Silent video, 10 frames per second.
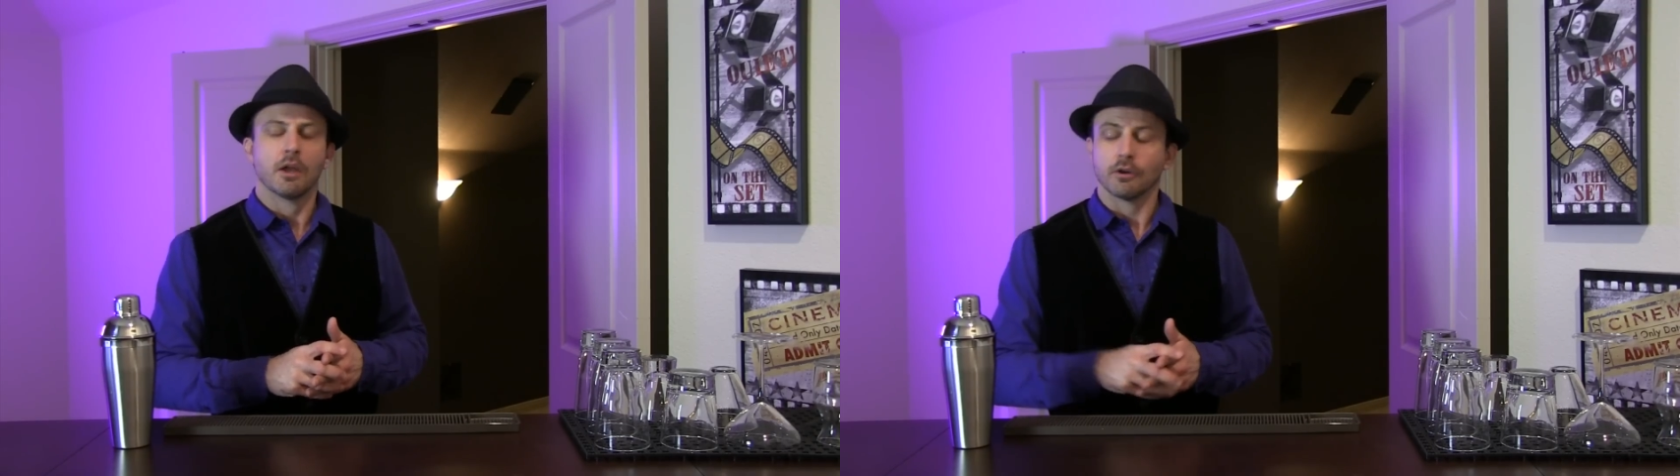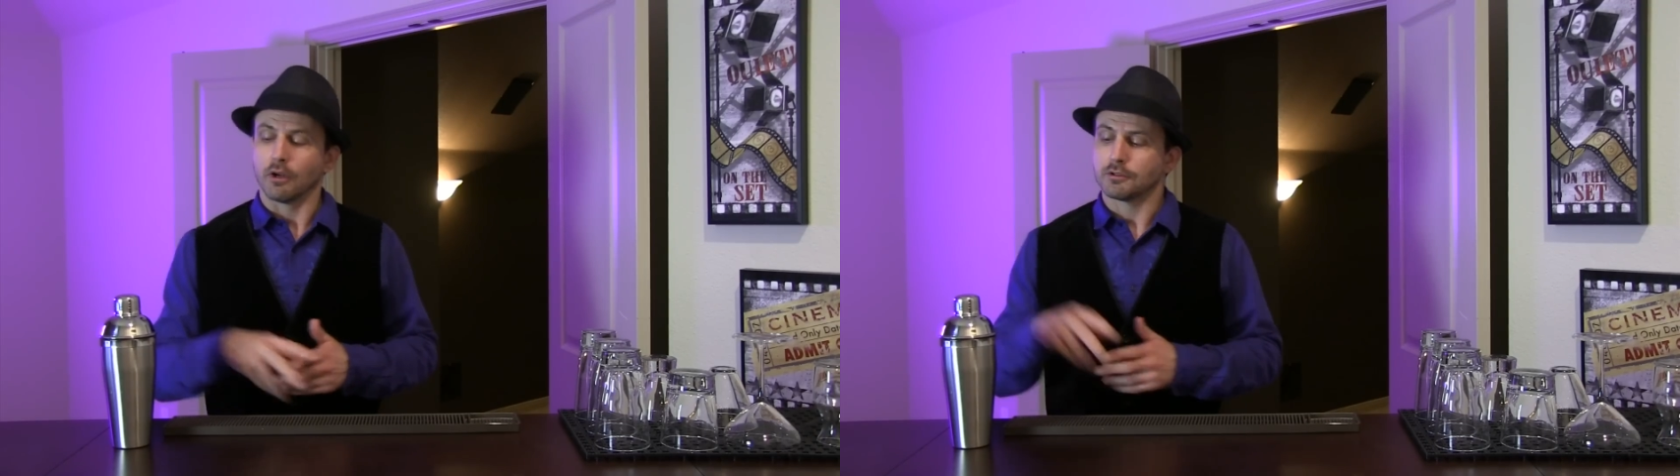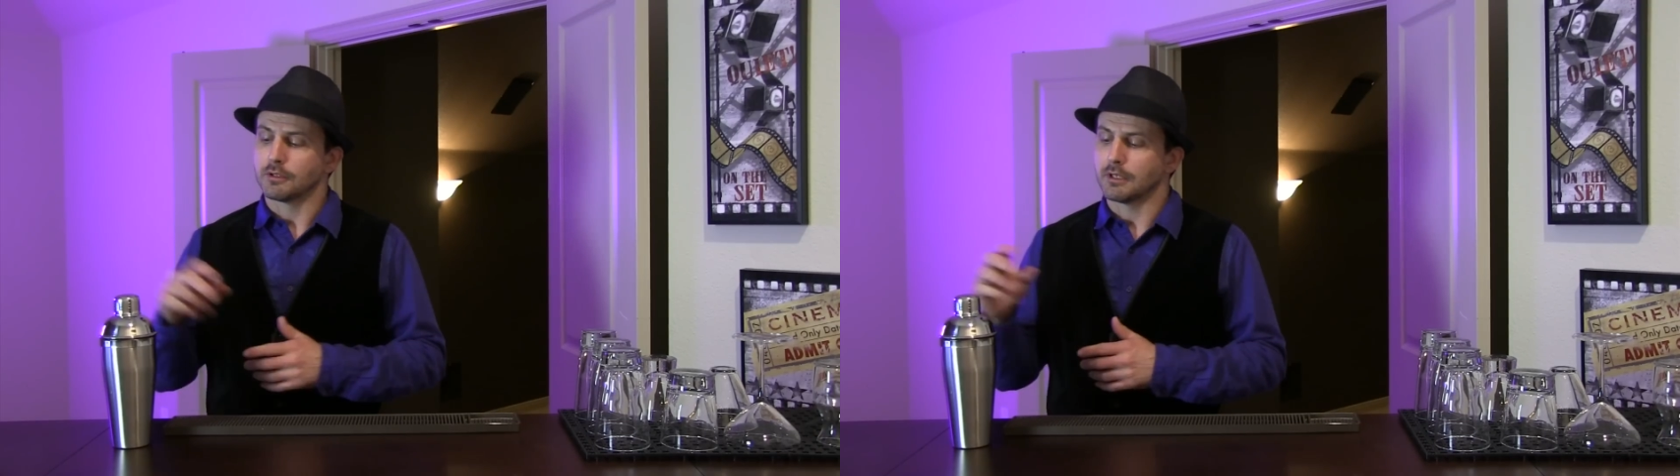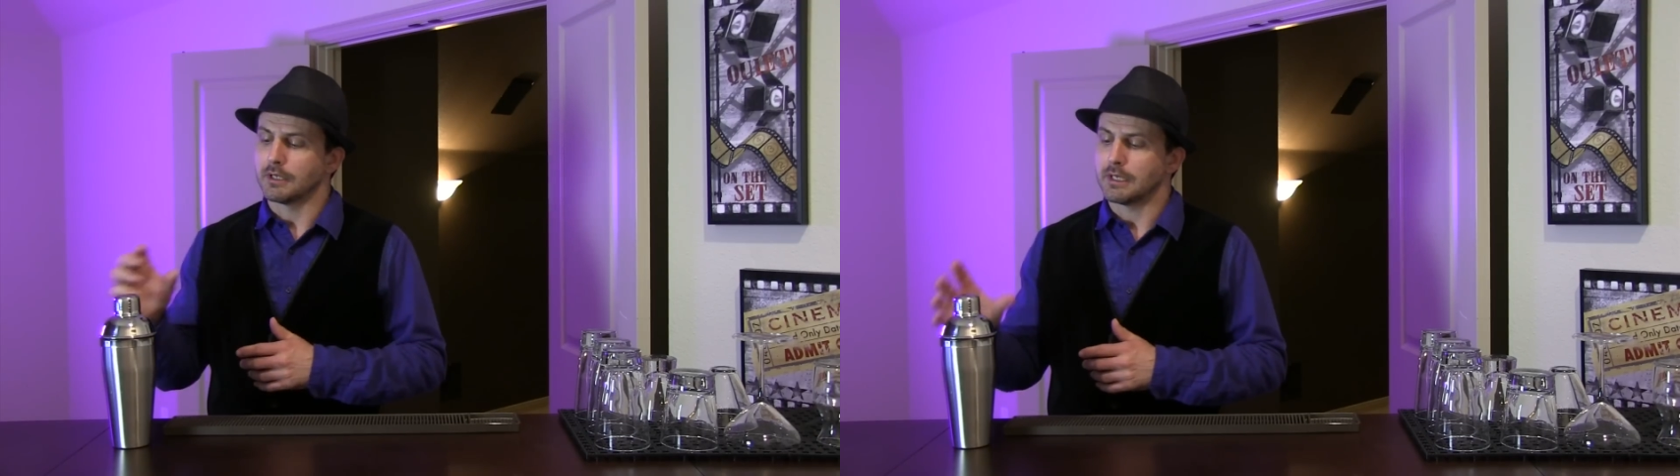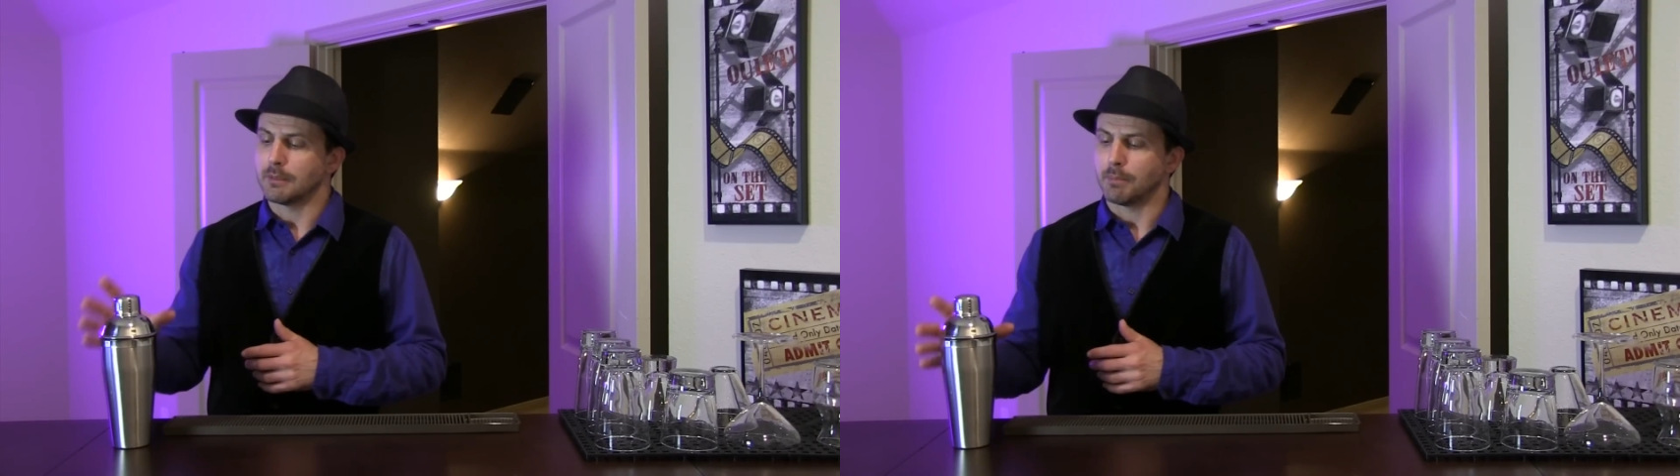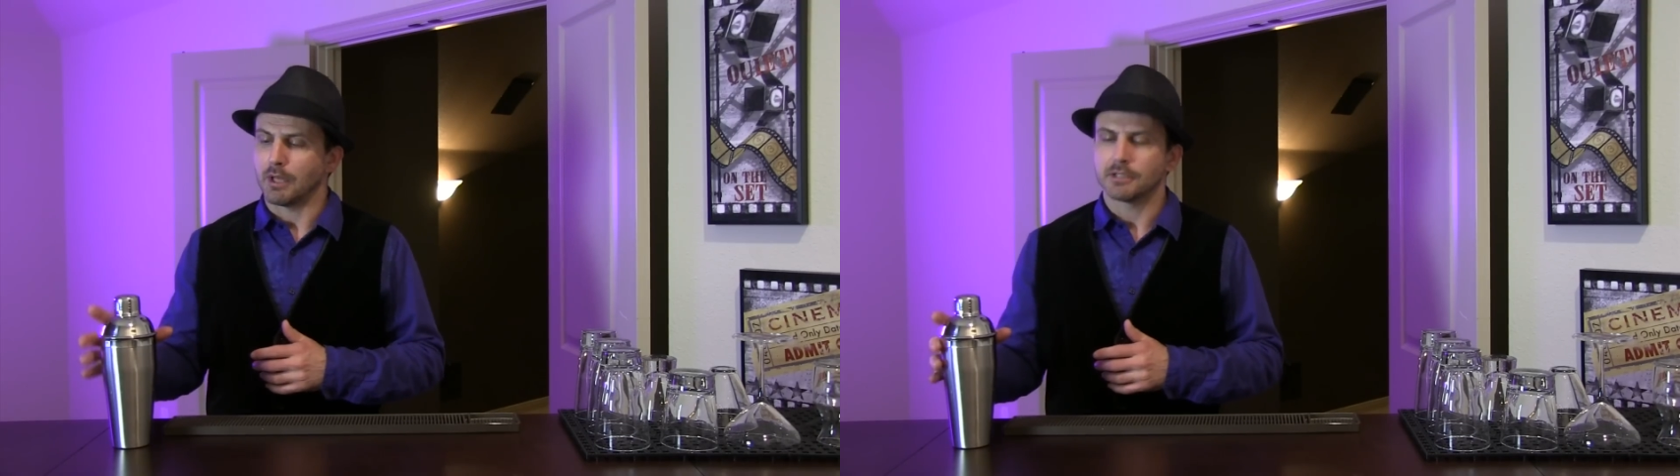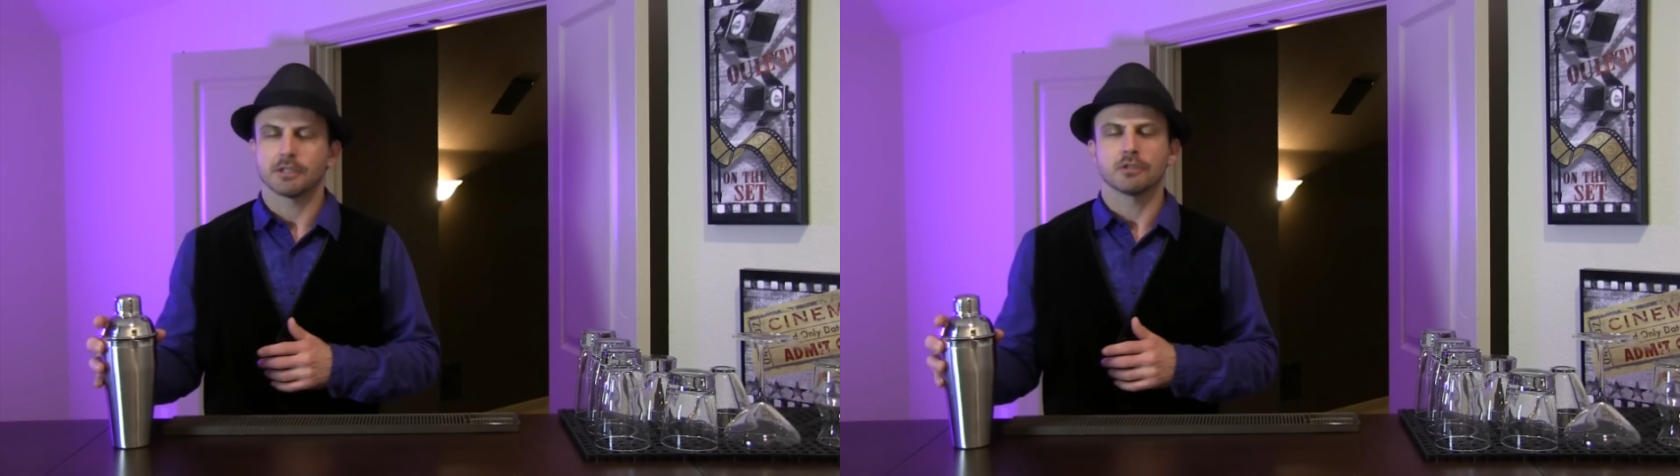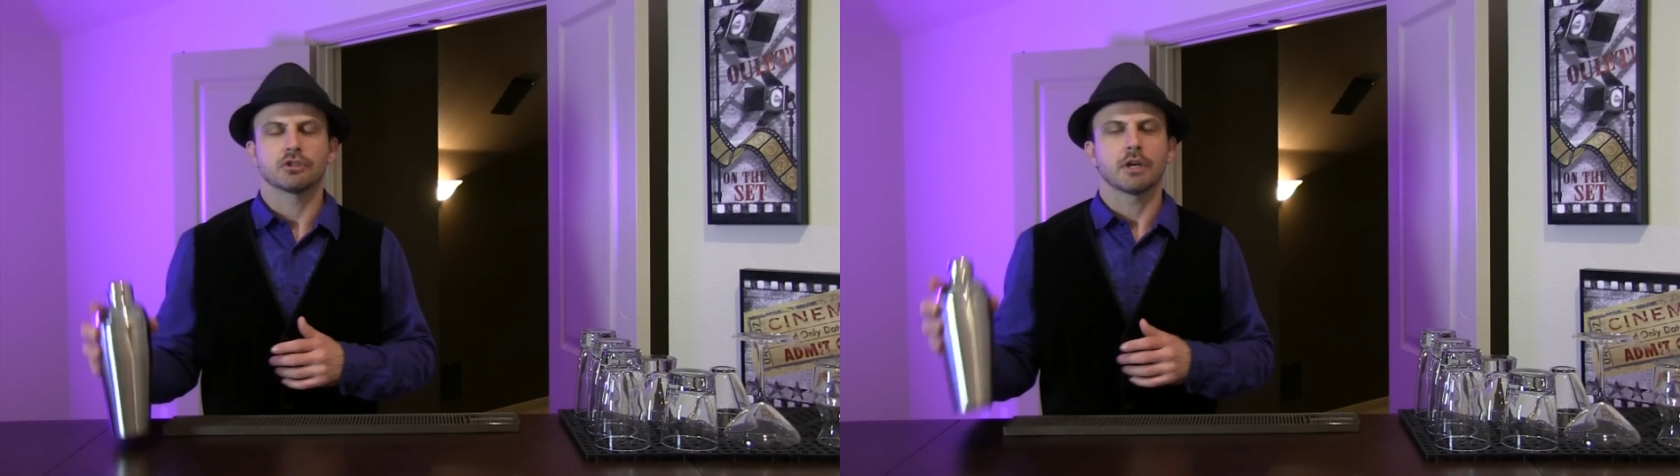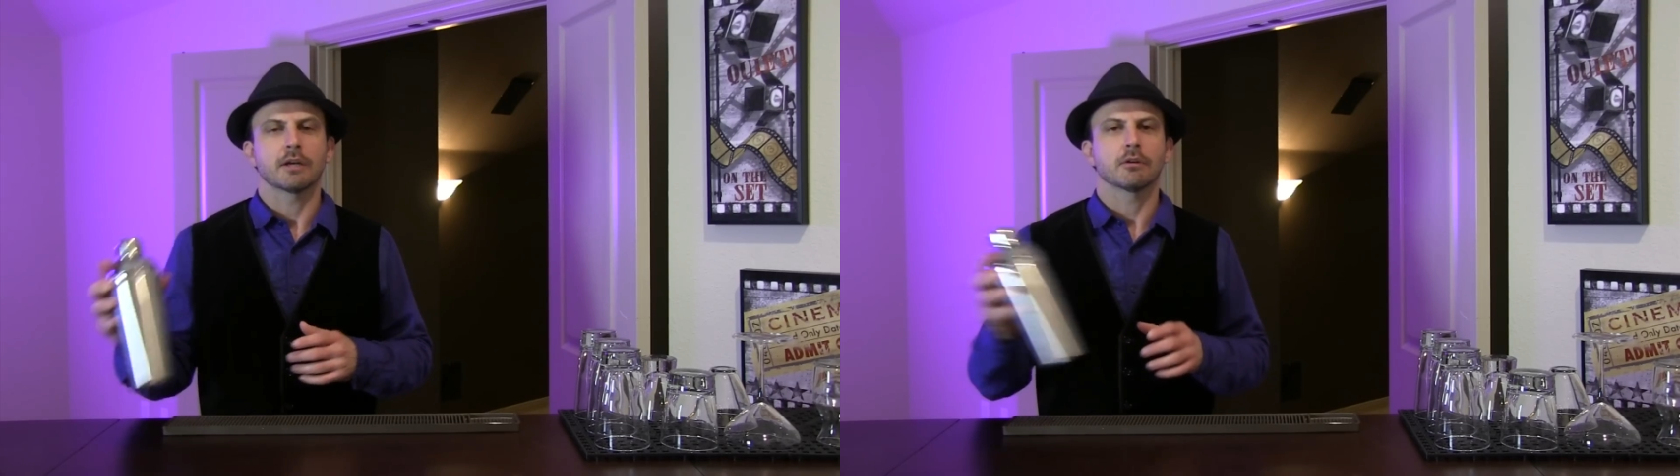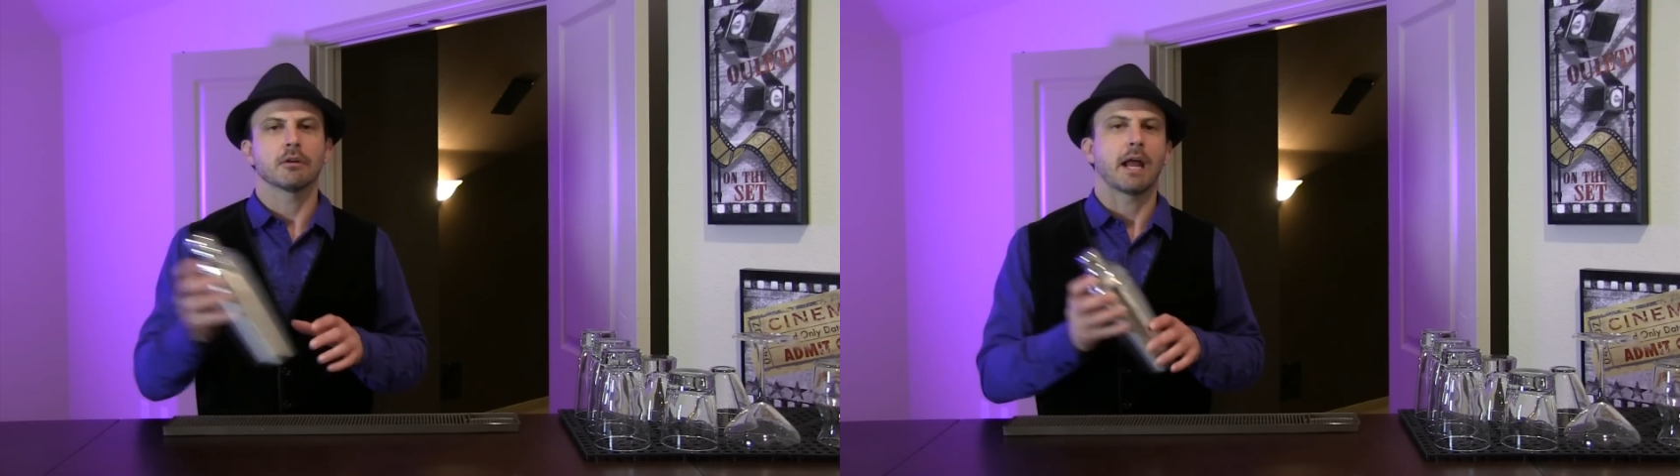You're also gonna need a Boston
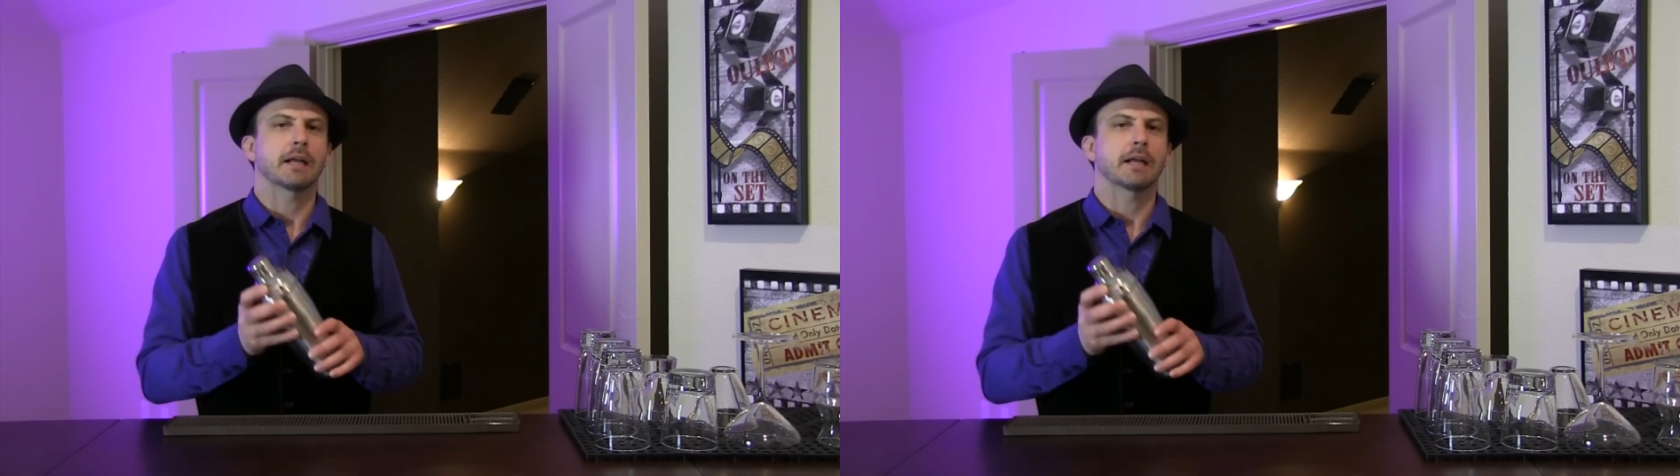shaker